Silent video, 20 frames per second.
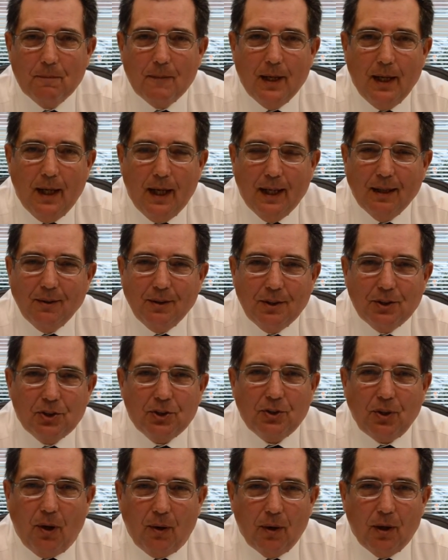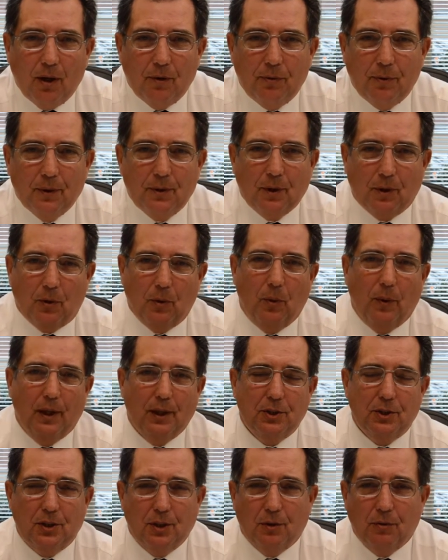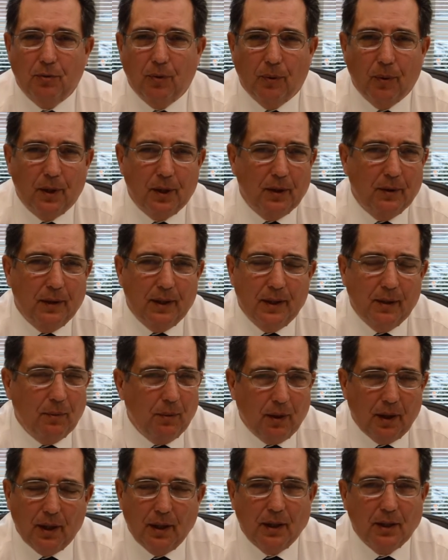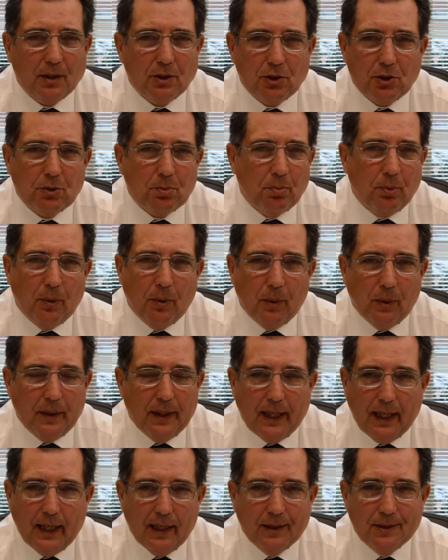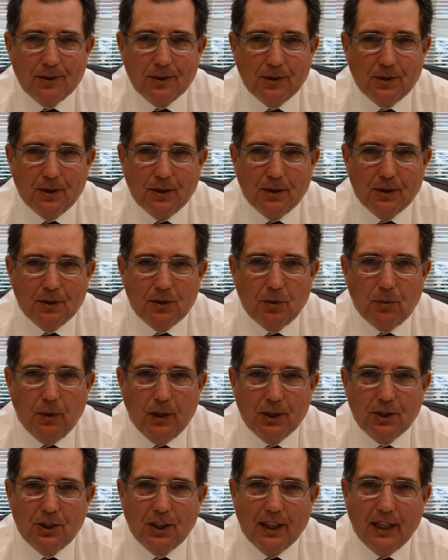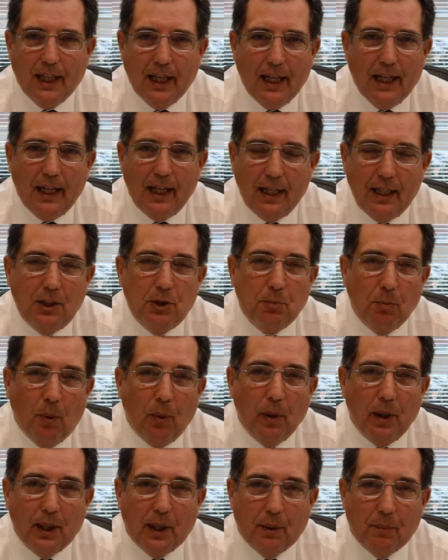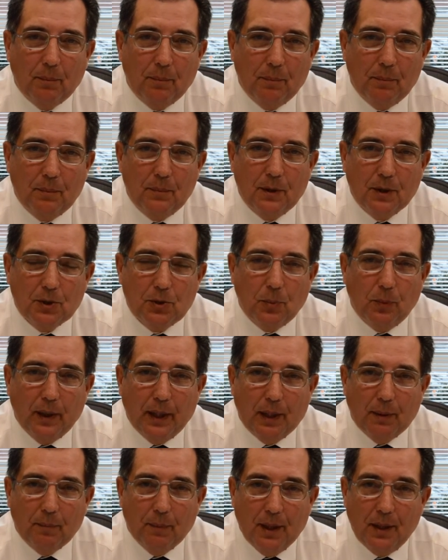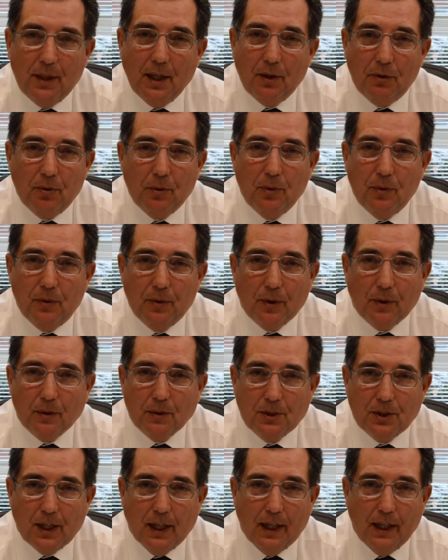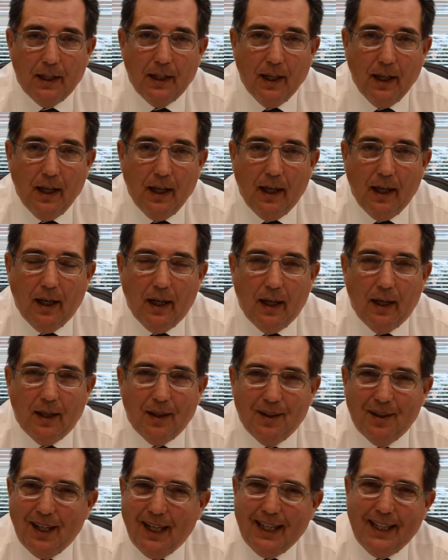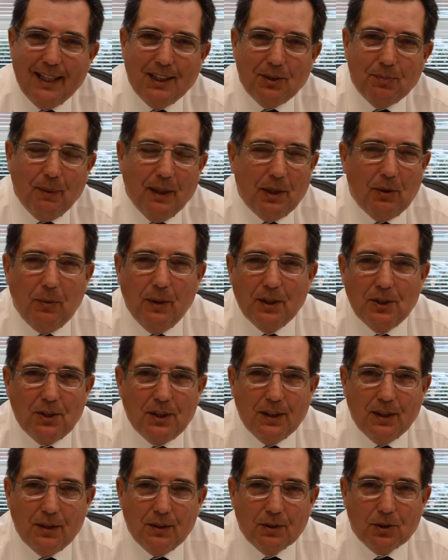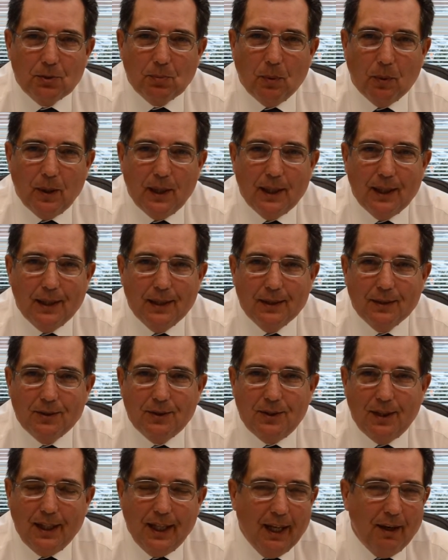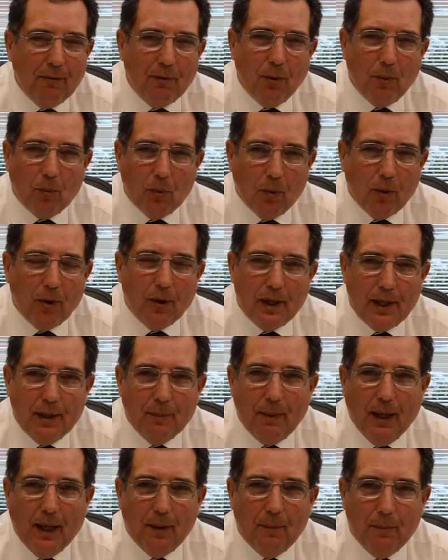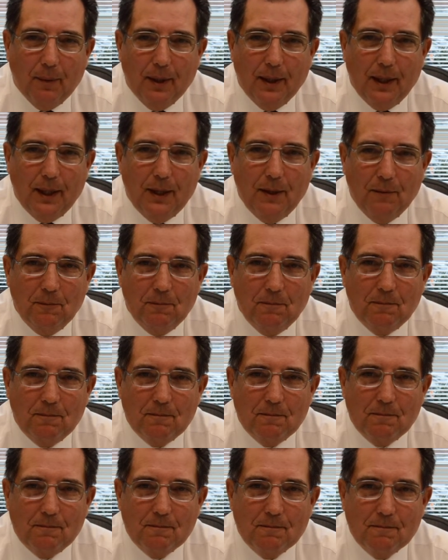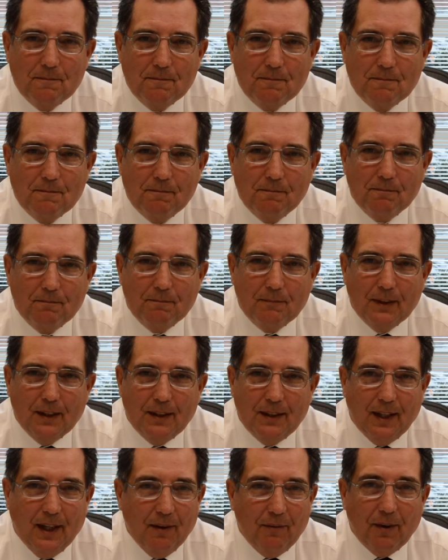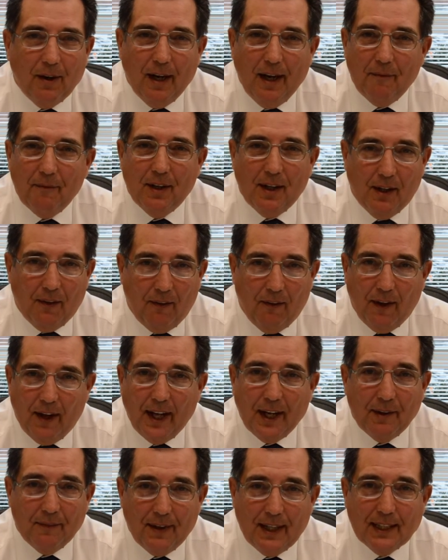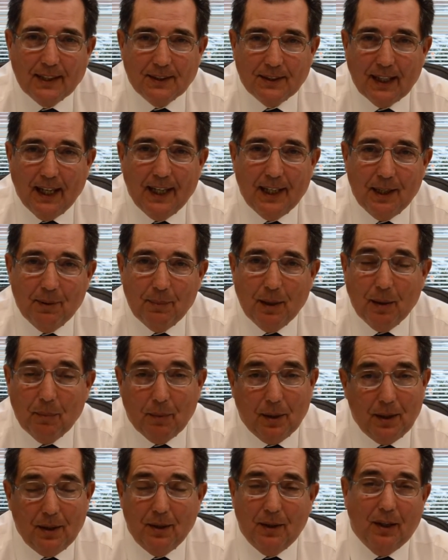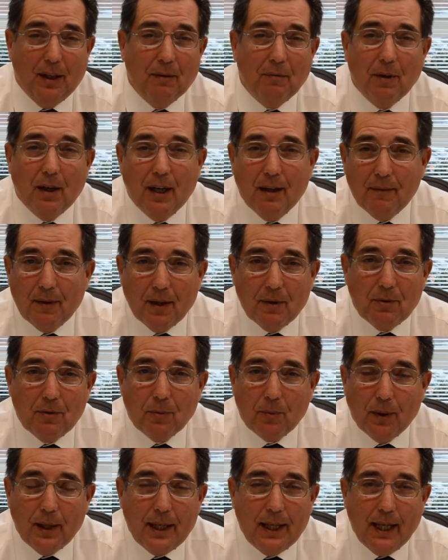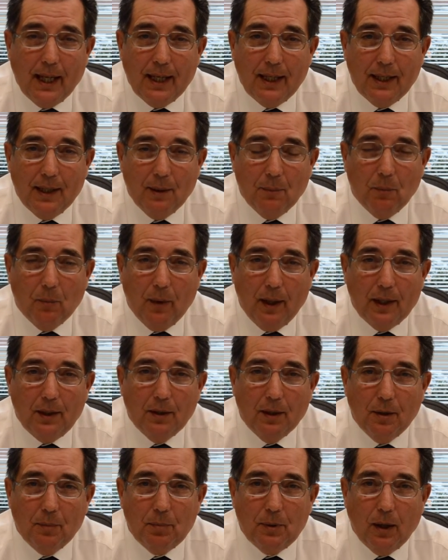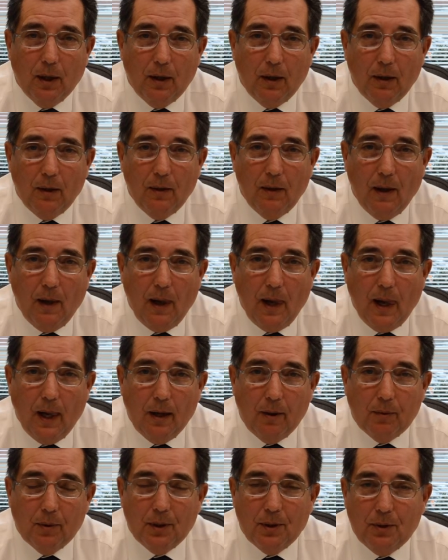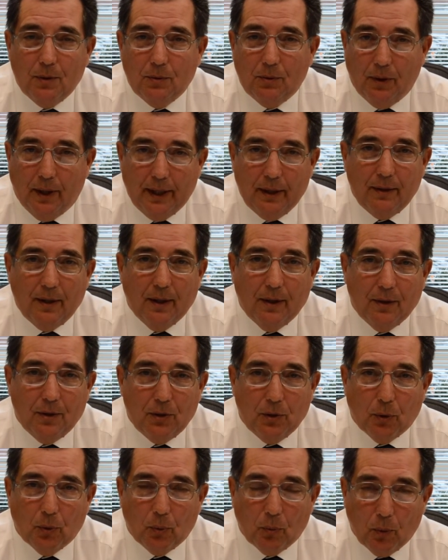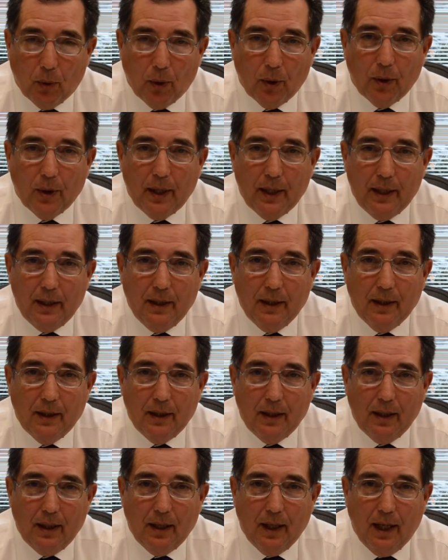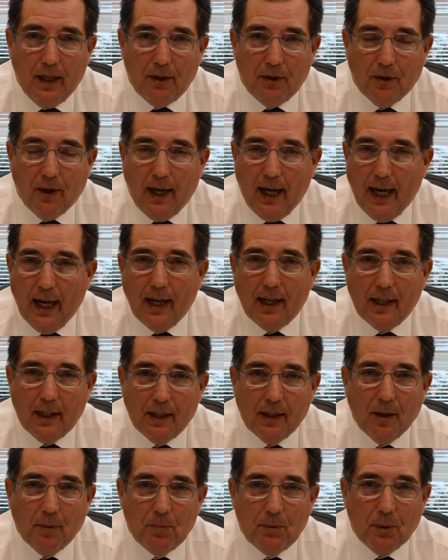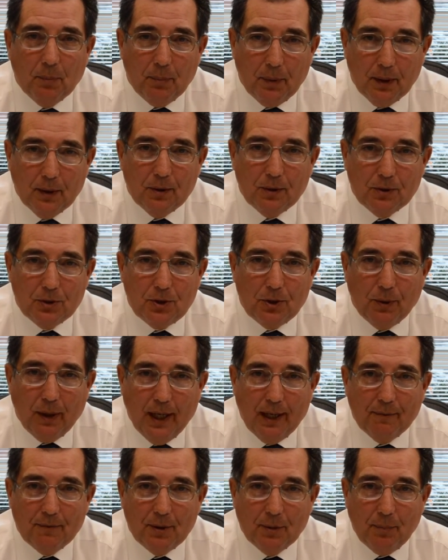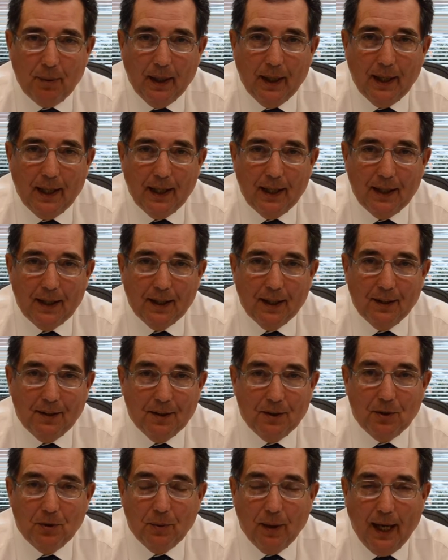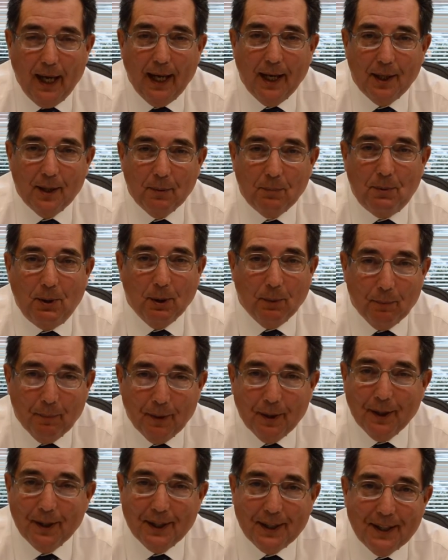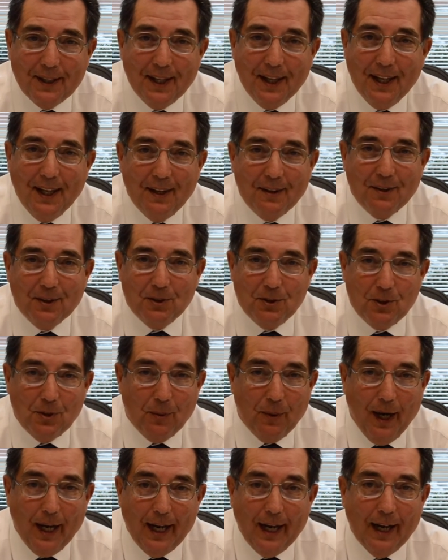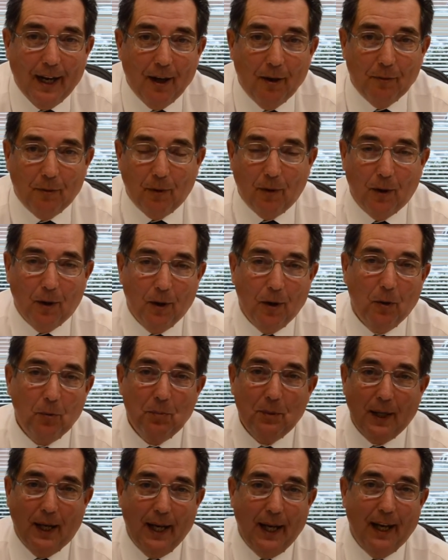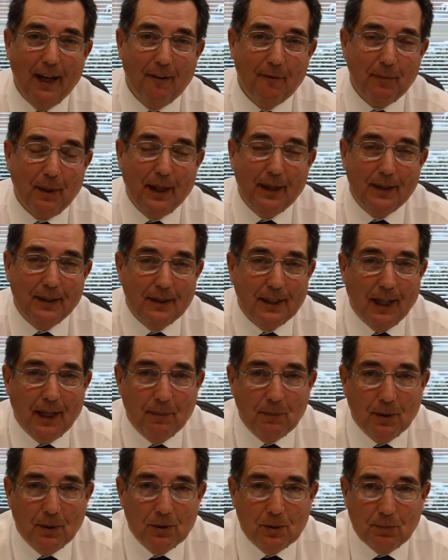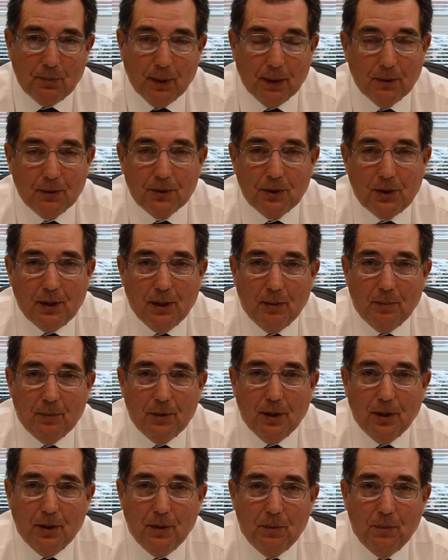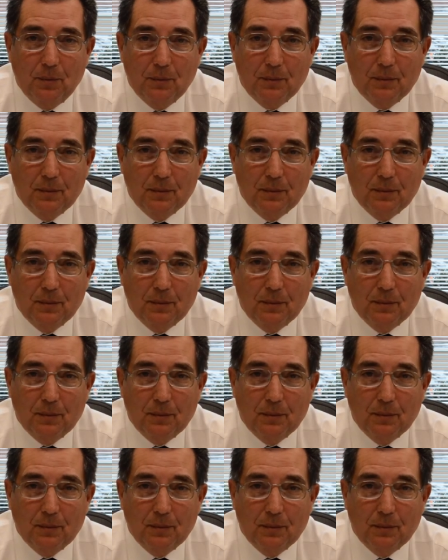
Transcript: I'm going to start off with a question for you, and then we're going to explore the answer to this question each morning this week, Monday through Thursday. I guess my question this morning is, do you ever worry about money? Do you ever have a lot of anxiety about money? Do you ever have that 3 a.m. wake-up call where you lay there and you're worried? And you're adding up the bills you have to pay, and then you add up the money that you have or hope to have by the time those bills come due?